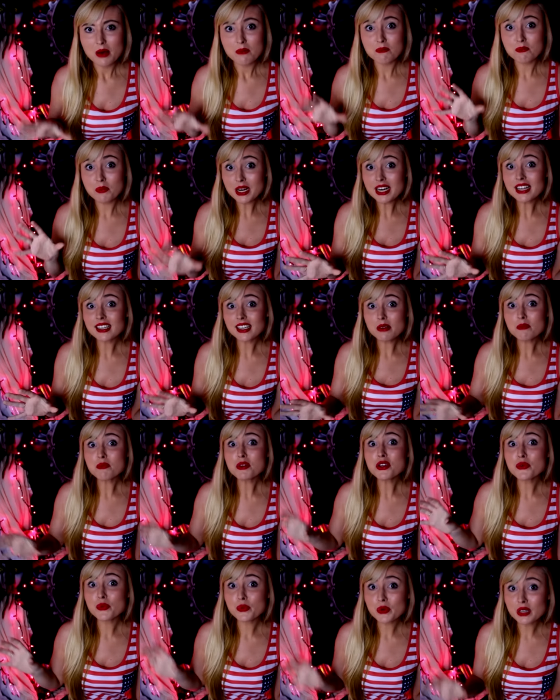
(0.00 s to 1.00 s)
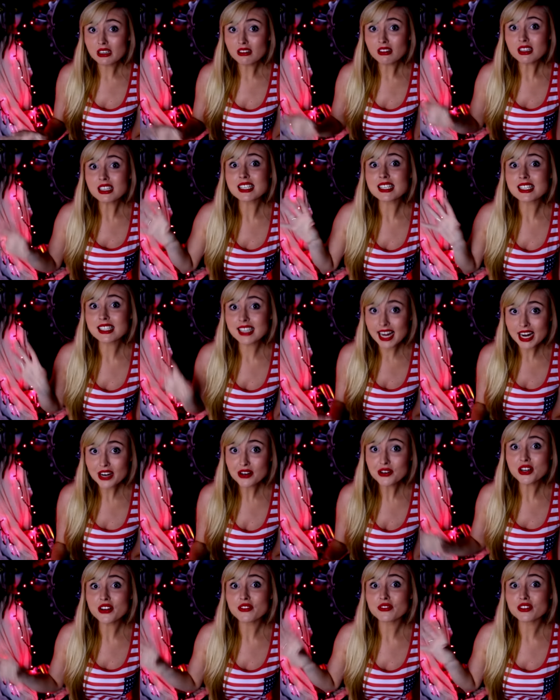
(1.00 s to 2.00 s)
But it can be really
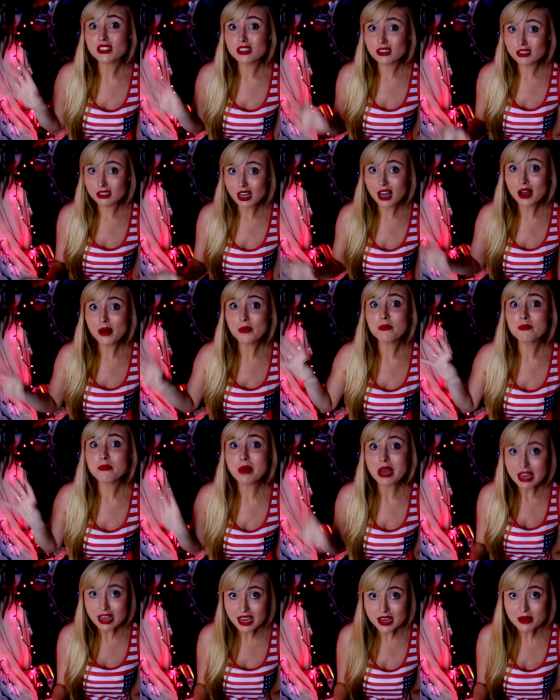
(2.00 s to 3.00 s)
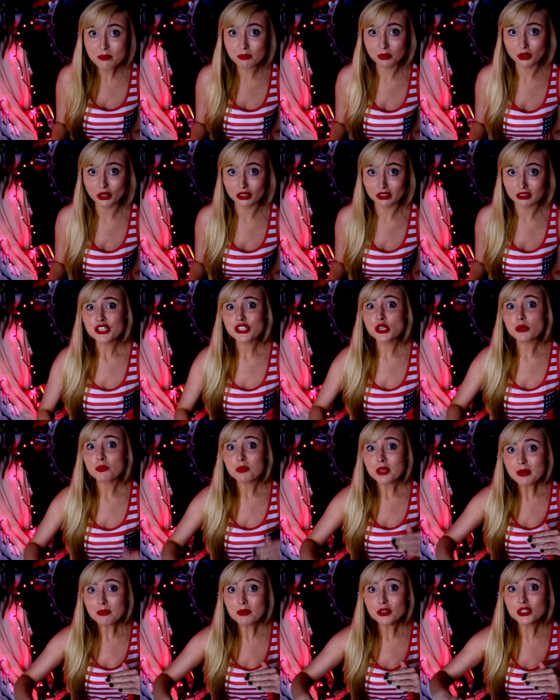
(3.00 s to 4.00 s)
scary for some people. So
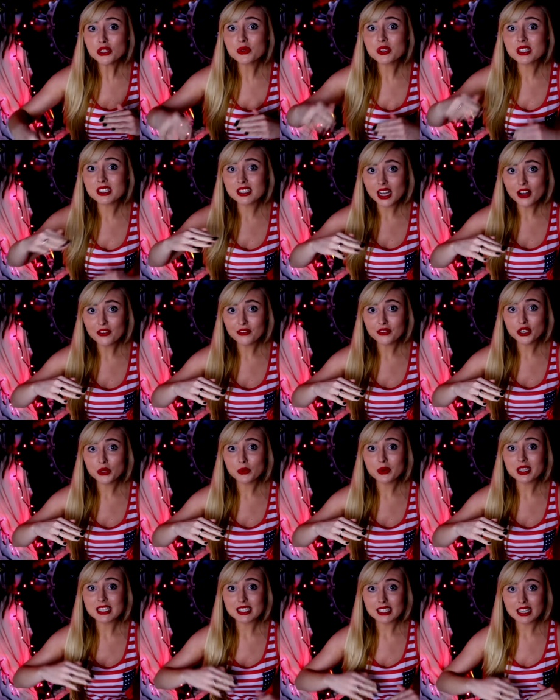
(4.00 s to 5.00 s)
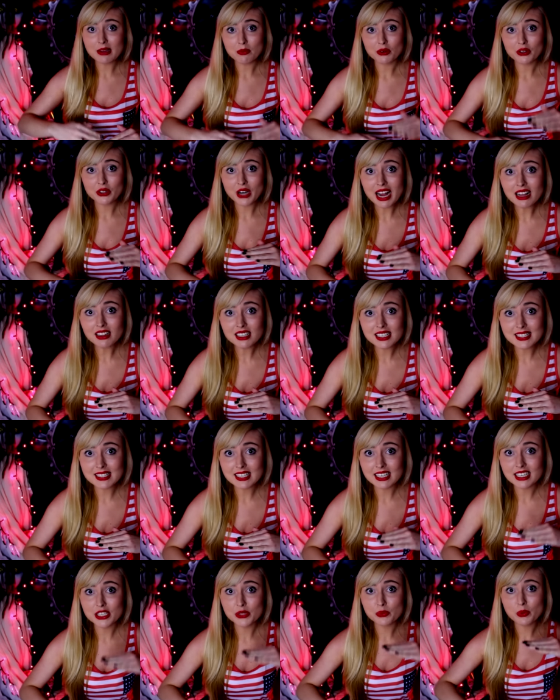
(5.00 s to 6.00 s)
people who suffer with sleep
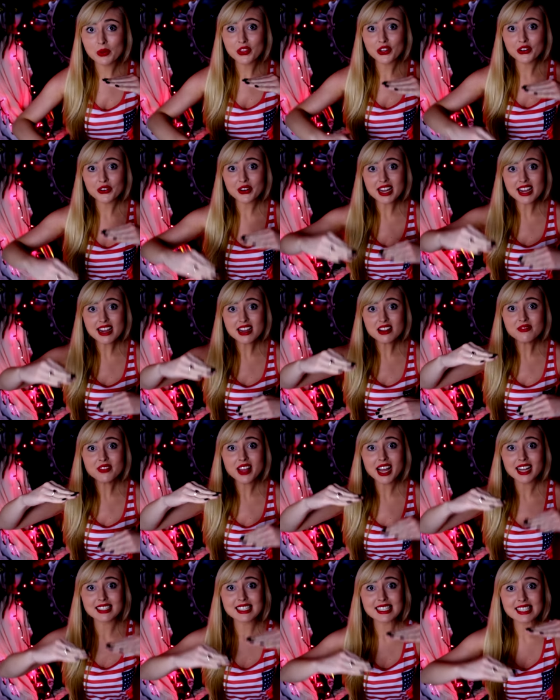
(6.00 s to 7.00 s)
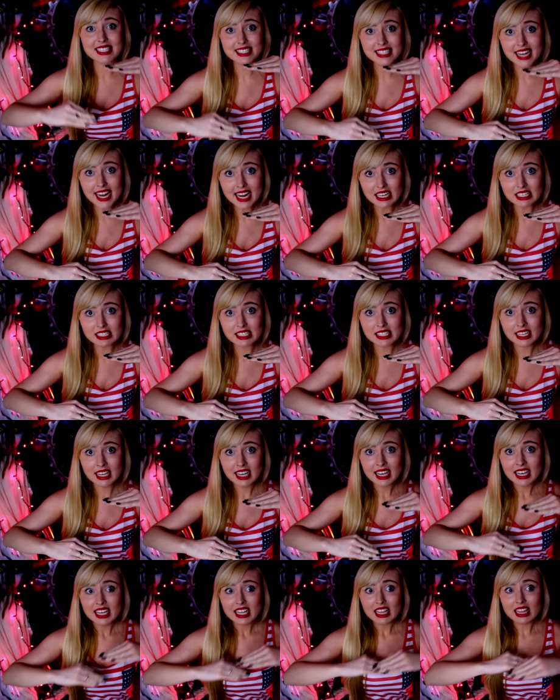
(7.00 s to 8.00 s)
paralysis, when they're in that state,
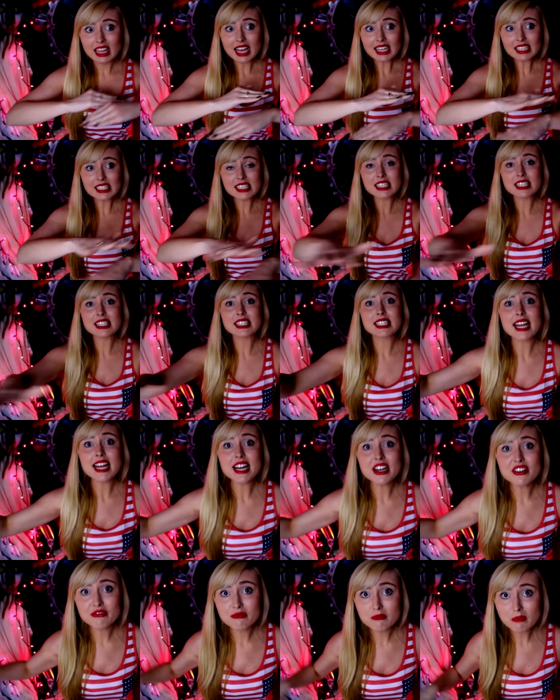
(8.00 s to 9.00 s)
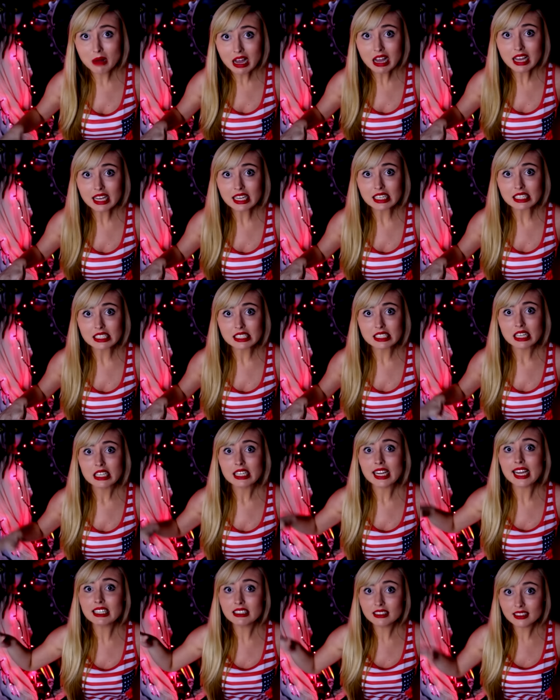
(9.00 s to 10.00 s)
that's state of mind
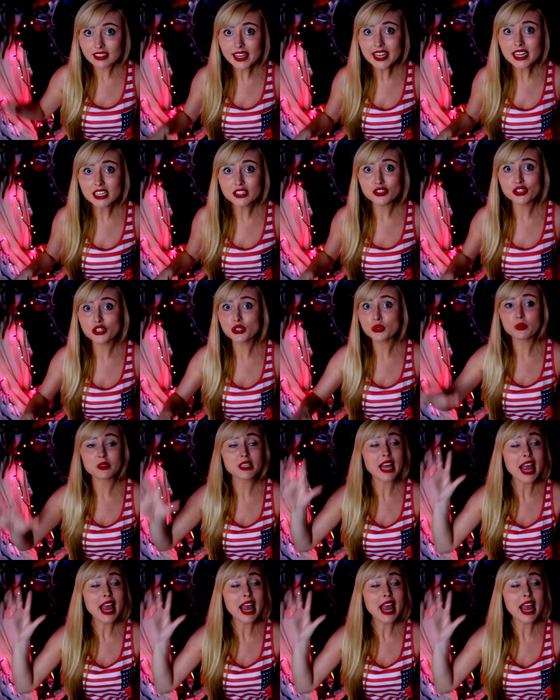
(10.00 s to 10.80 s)
can lead to